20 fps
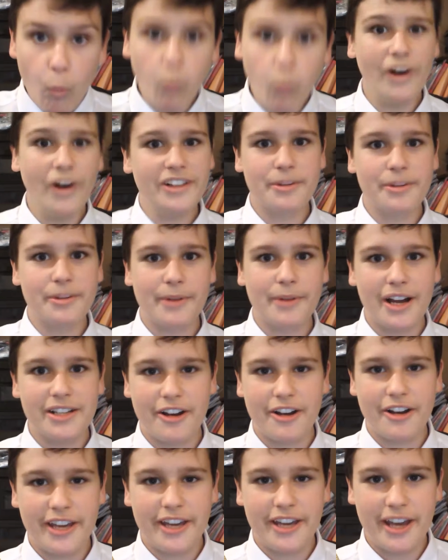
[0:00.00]
What is up guys,
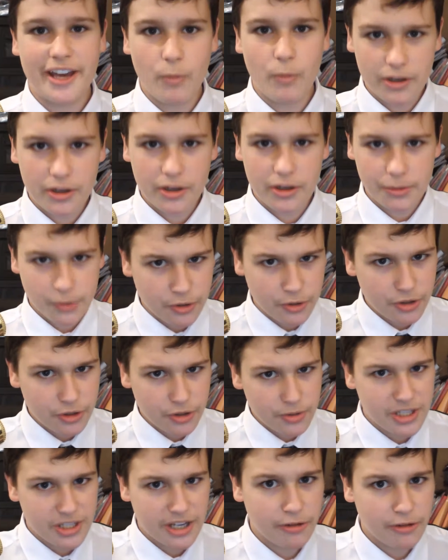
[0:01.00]
Harry here and welcome to a new
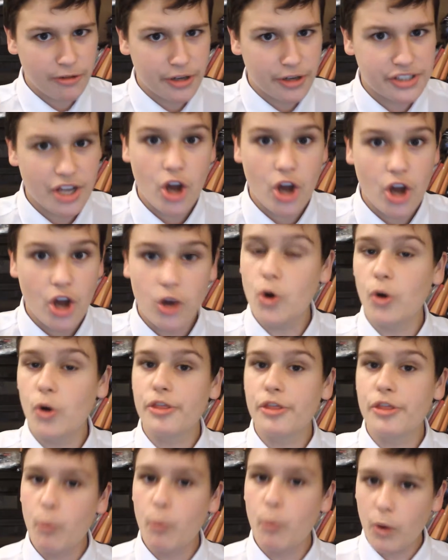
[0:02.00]
series
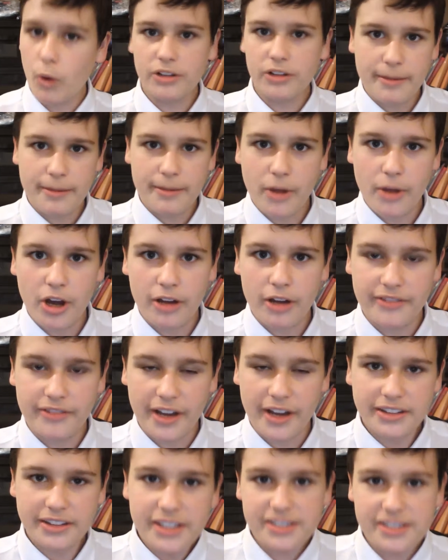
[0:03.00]
called The World Ain't
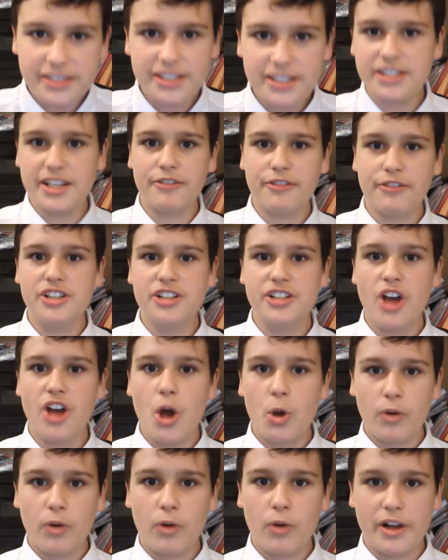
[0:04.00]
Perfect. This is a series
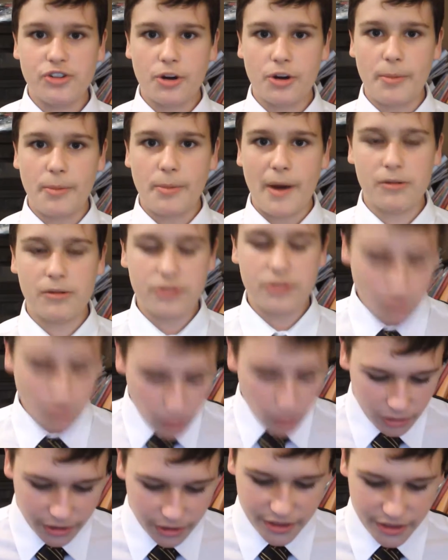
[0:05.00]
where I talk about
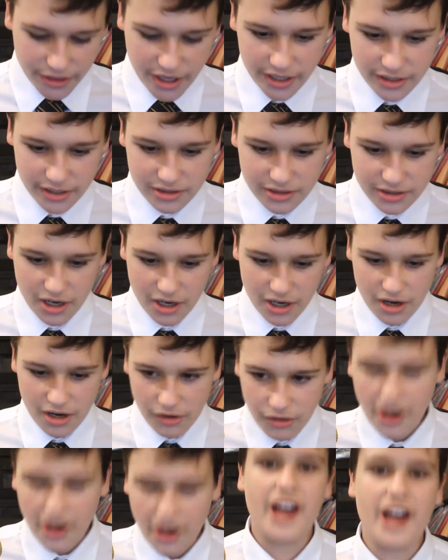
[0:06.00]
all the things
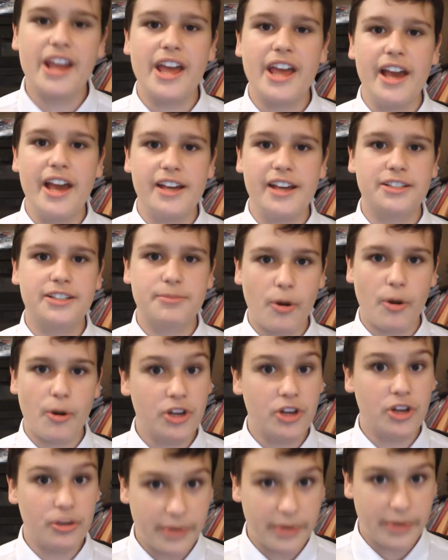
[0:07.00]
that I hate, probably
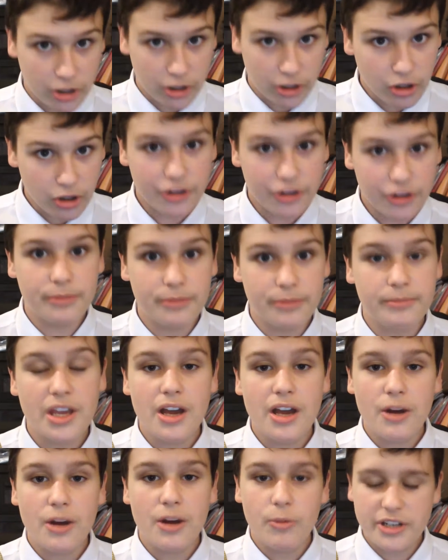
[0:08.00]
going to be a lot of them,
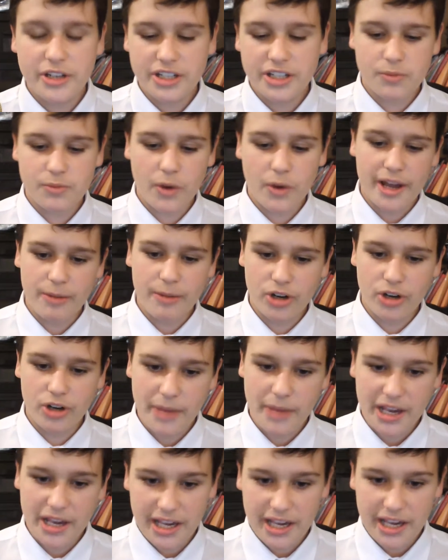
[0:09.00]
which is why I'm going to
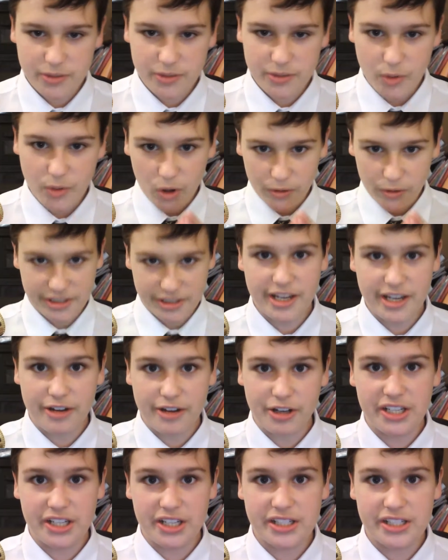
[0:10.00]
make it into a whole
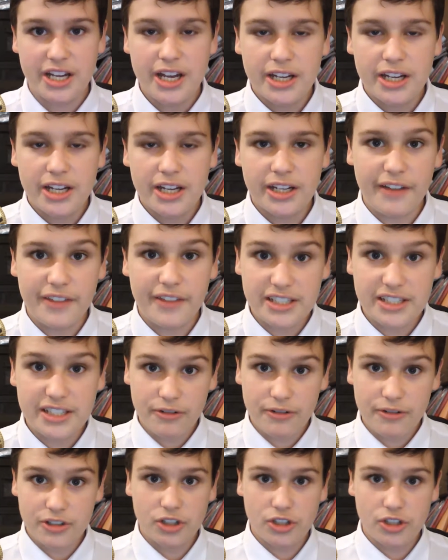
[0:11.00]
series. Now if this
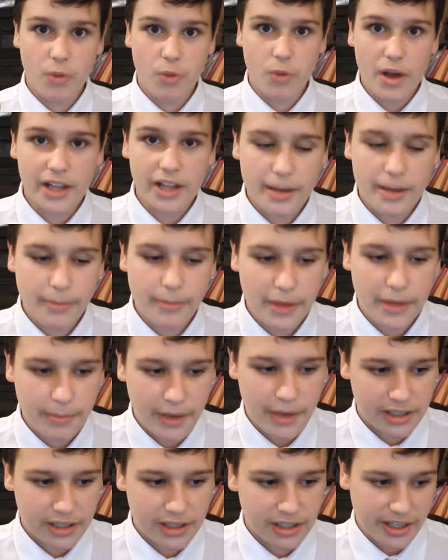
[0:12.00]
series does well, I may
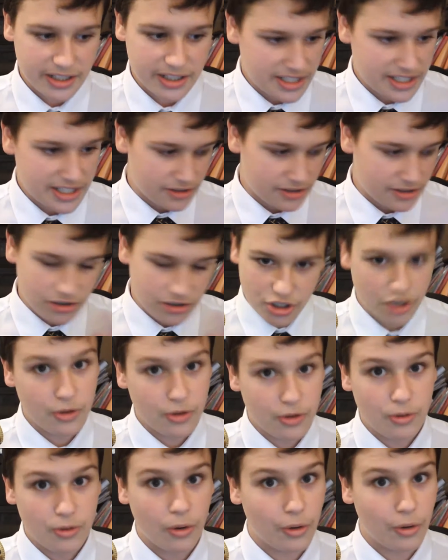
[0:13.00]
make like a season
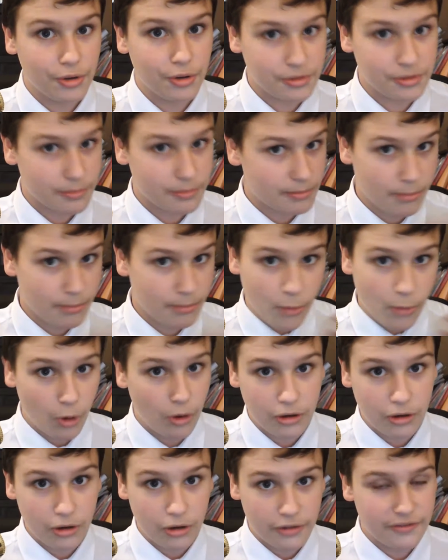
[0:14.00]
2 or
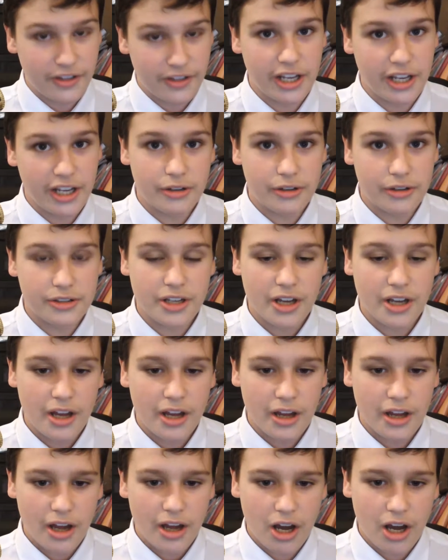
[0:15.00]
more videos
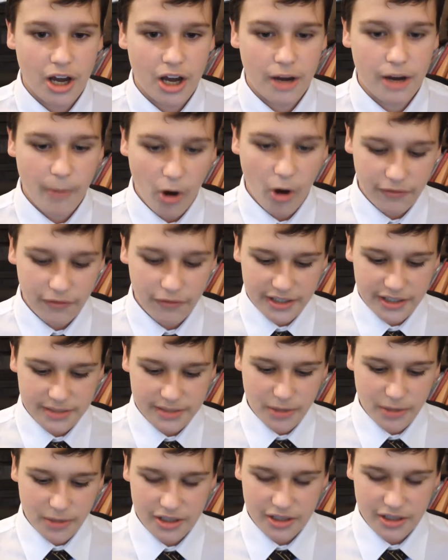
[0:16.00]
of this,
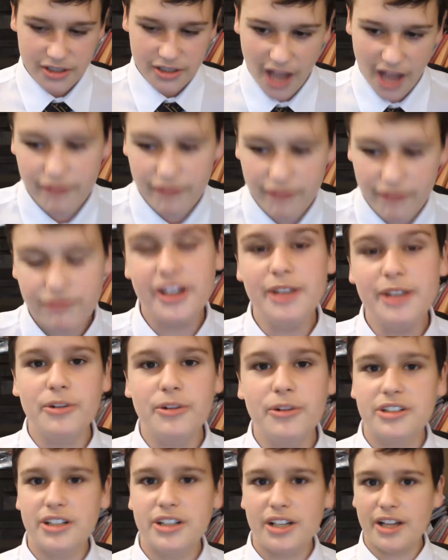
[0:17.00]
because I really
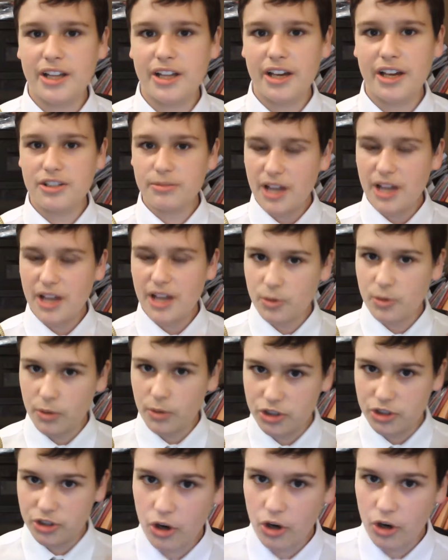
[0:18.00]
want, like, sometimes I
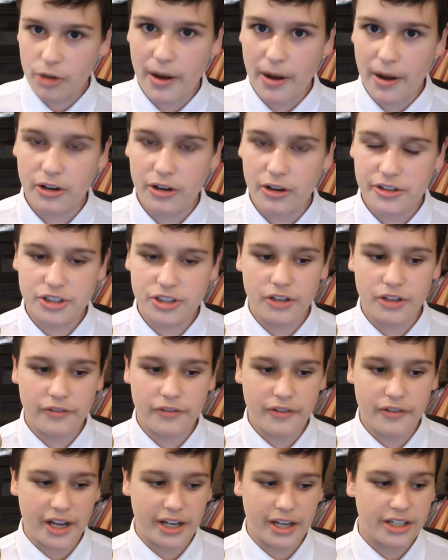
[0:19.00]
want to talk about a lot of stuff,
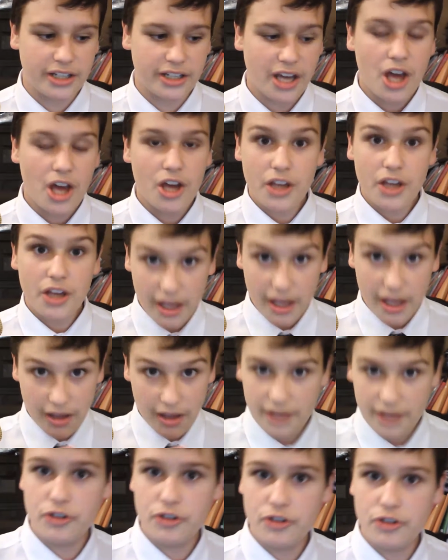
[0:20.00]
and
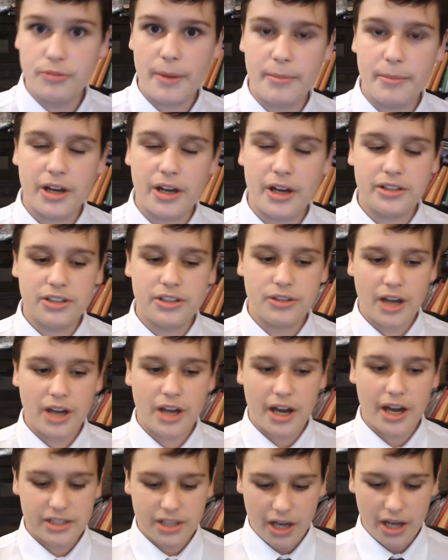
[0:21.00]
if you remember, you
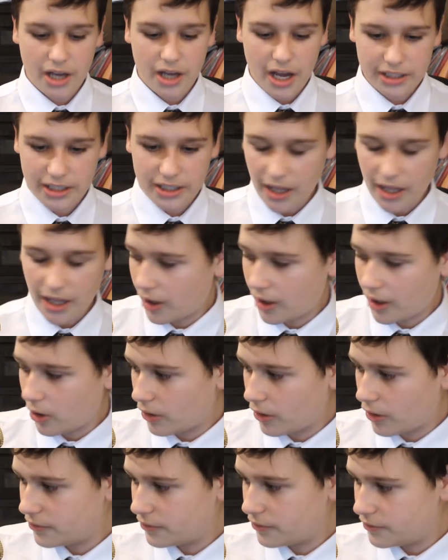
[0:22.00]
guys, I did like a
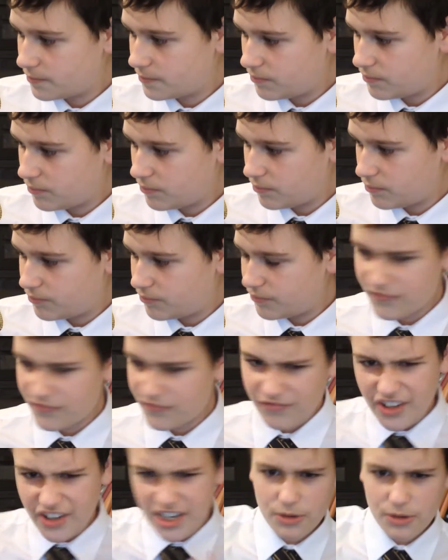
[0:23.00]
lot of
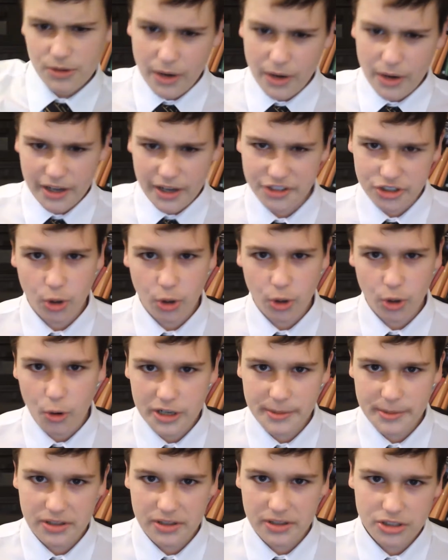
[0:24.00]
videos where I just
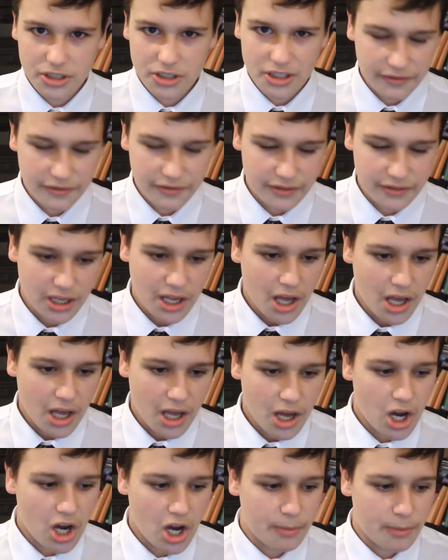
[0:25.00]
talked about stuff,
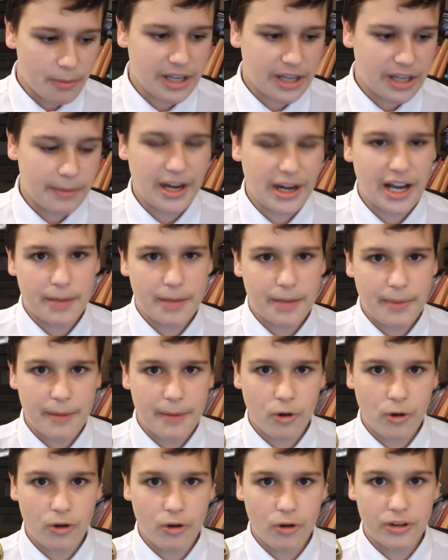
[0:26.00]
but then my
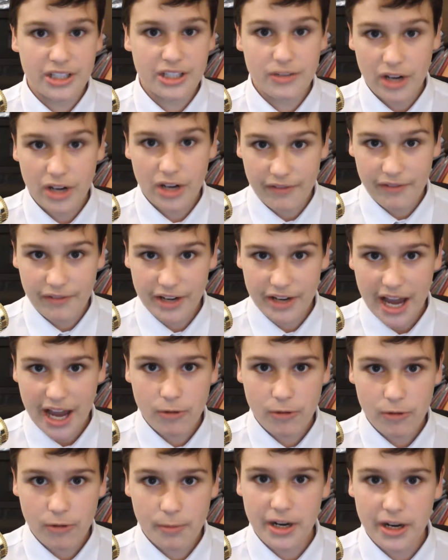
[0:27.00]
iPad broke and I didn't really have a
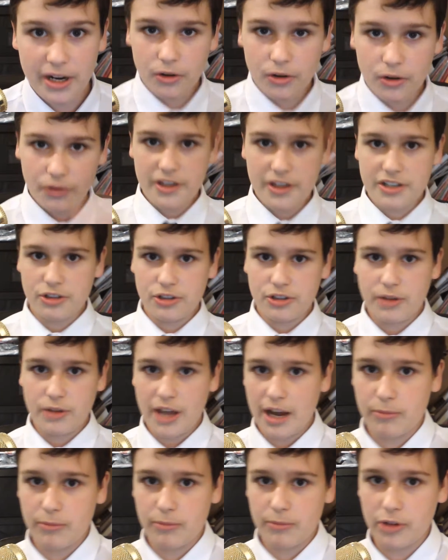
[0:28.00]
camera, but now I've got this new
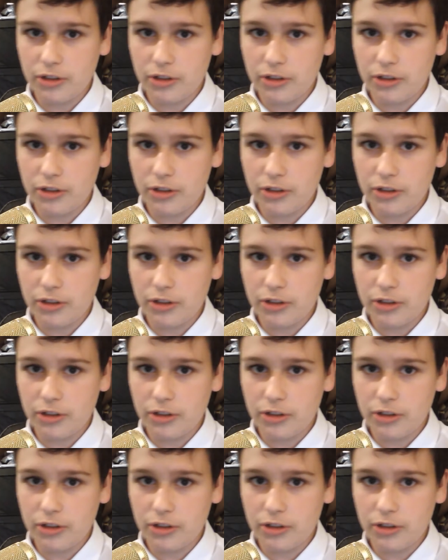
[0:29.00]
camera.